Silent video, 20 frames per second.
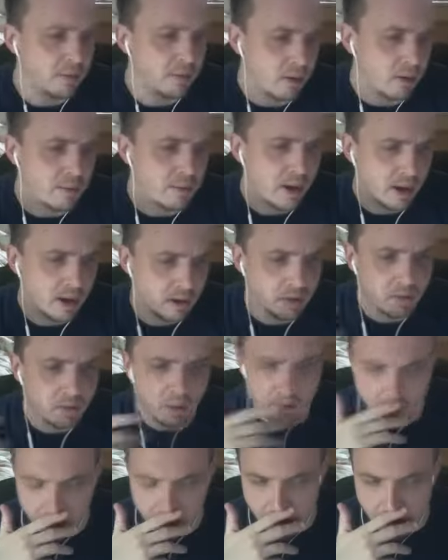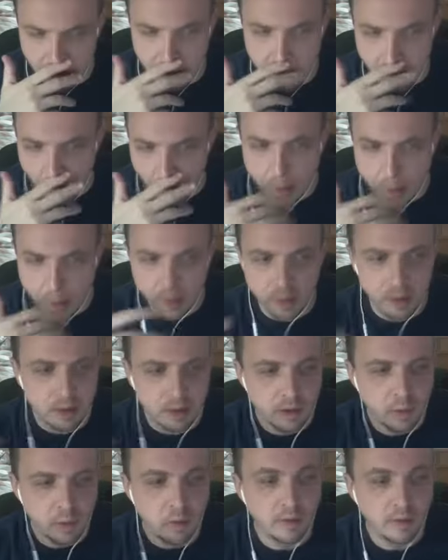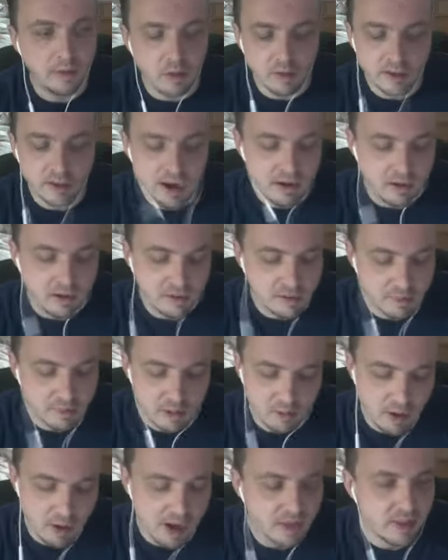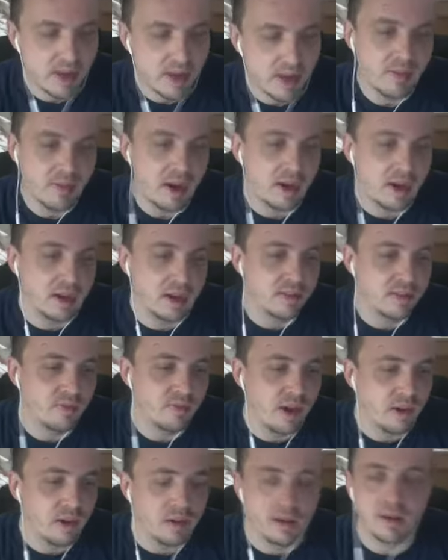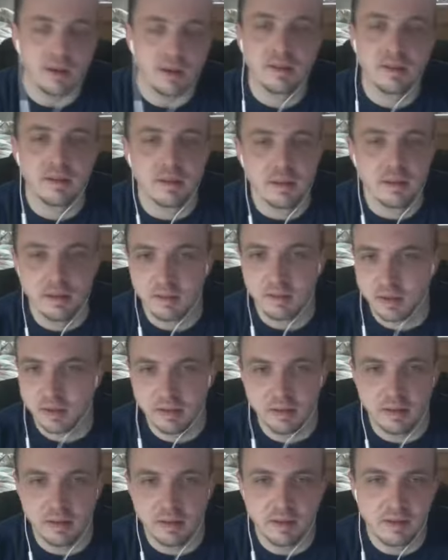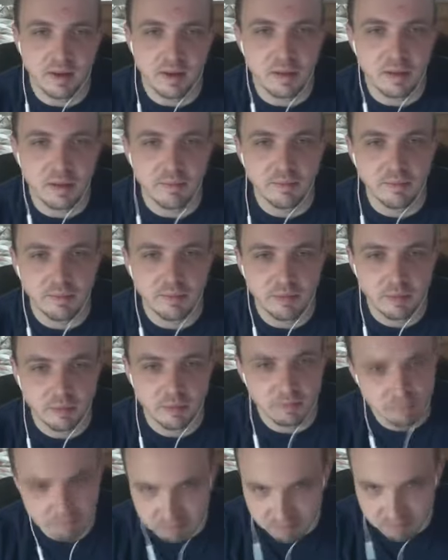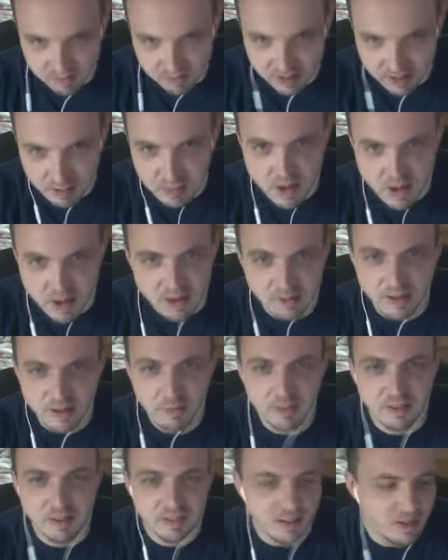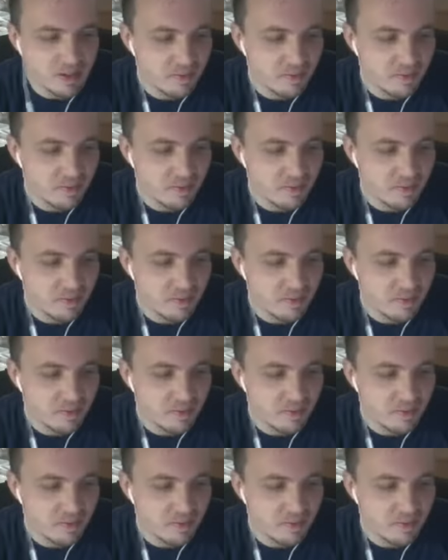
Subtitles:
of my ones I wrote down, it should be right in that vein, is fairness. I mean, the same concept. So,